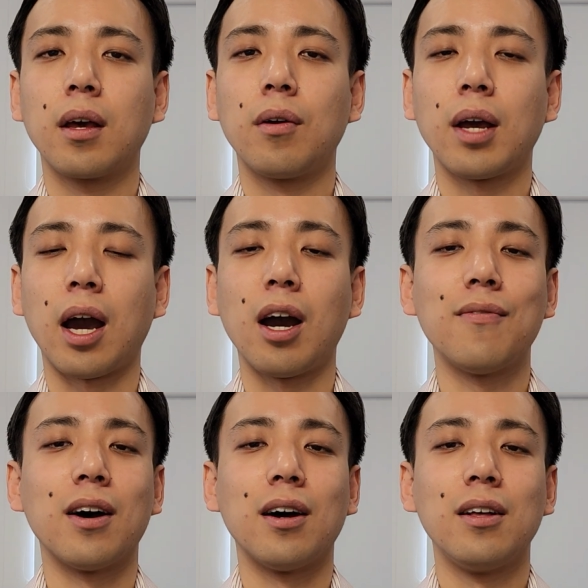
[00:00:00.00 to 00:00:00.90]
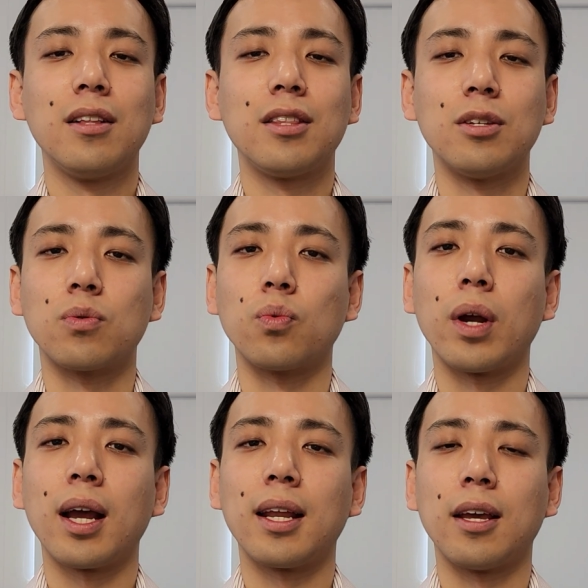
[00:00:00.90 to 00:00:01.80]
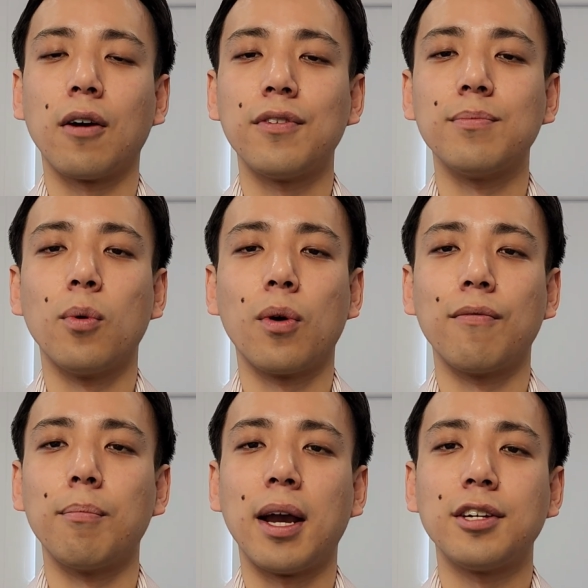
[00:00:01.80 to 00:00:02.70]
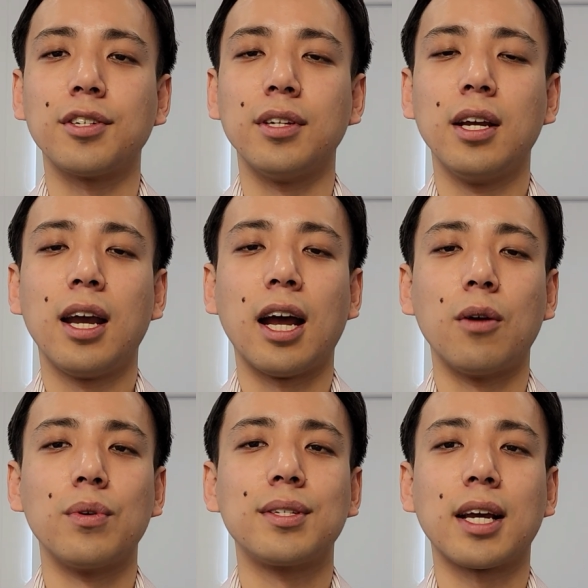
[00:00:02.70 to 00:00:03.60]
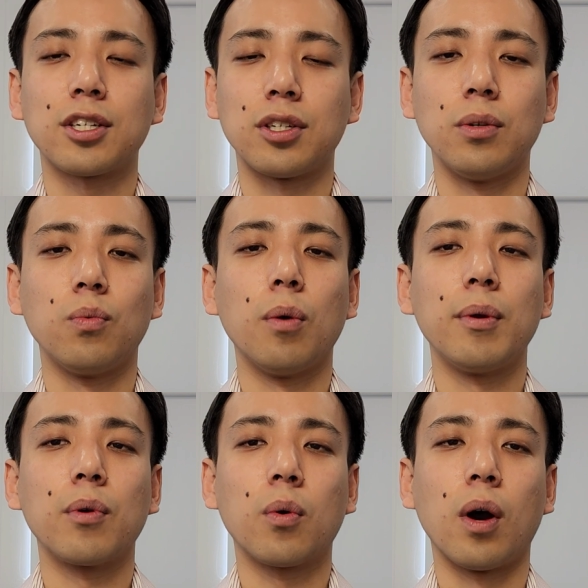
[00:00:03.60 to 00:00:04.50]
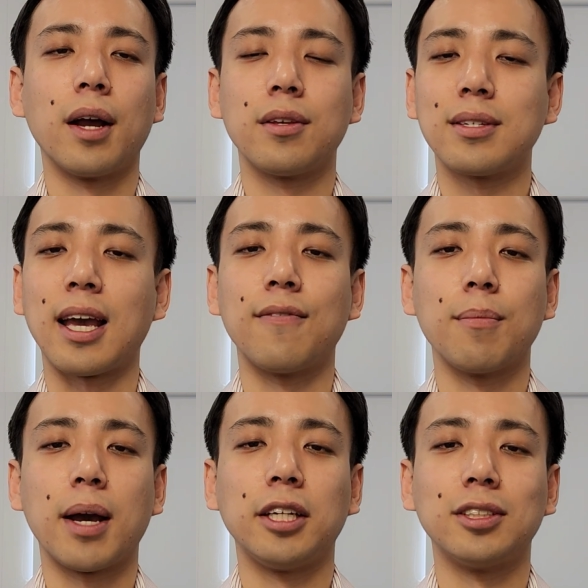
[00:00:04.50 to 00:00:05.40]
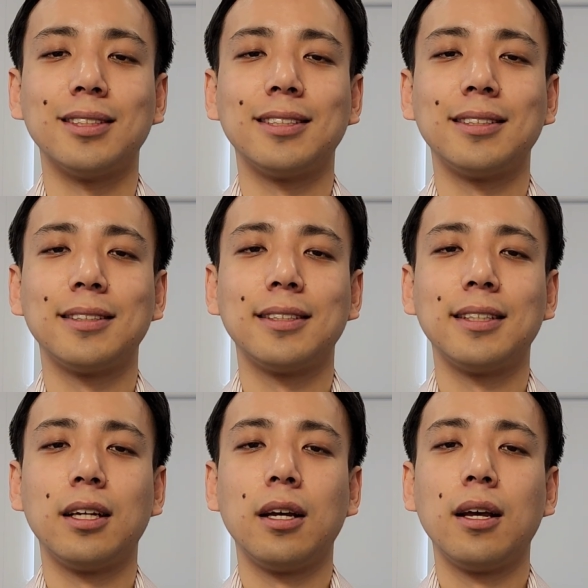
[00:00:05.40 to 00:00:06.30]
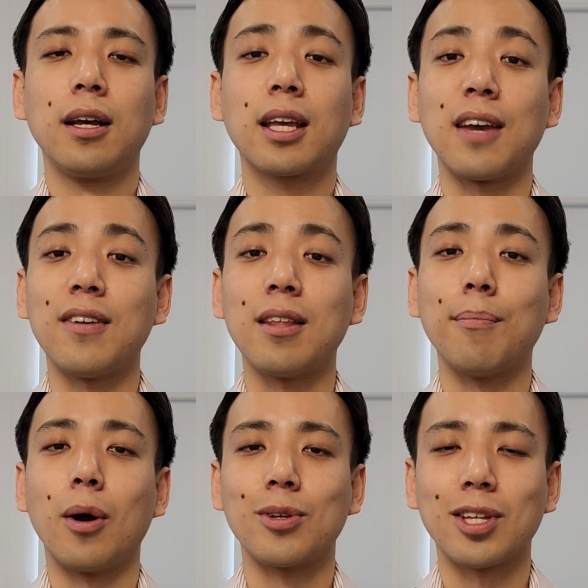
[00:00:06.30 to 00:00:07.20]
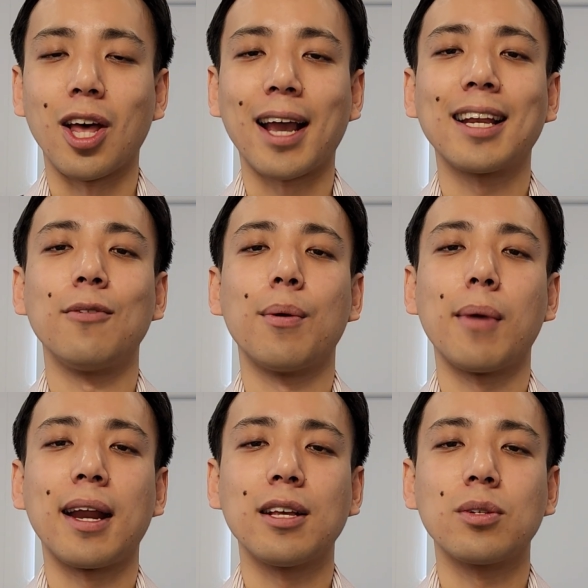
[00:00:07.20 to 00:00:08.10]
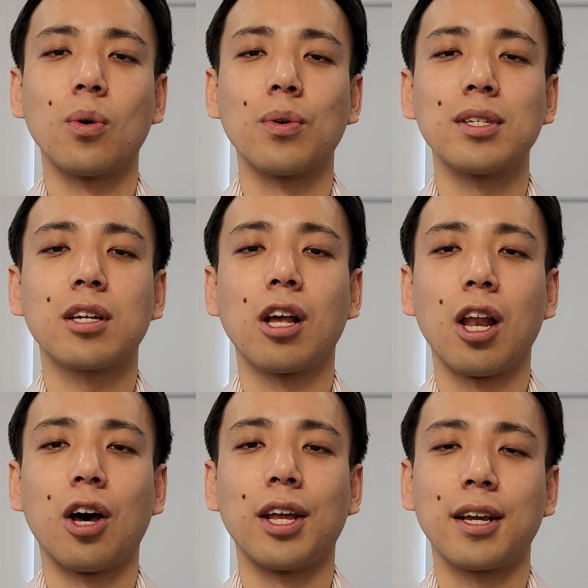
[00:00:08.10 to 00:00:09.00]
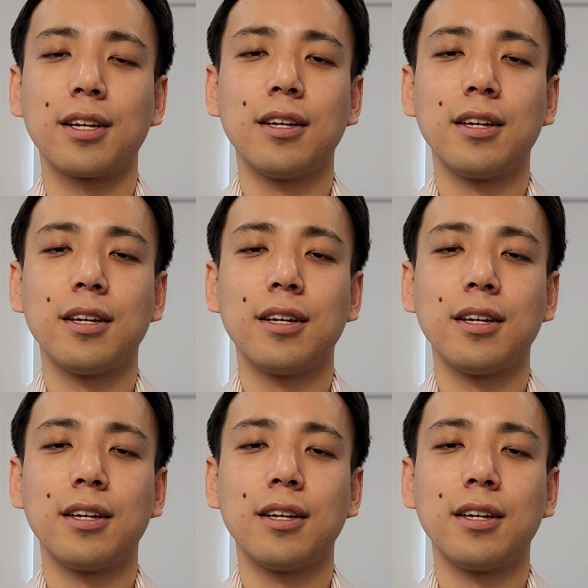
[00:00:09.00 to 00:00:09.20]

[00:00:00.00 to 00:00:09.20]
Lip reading: However, this rarely offers more information and a resection will be required to save the patient. Given the most likely remaining source is colonic,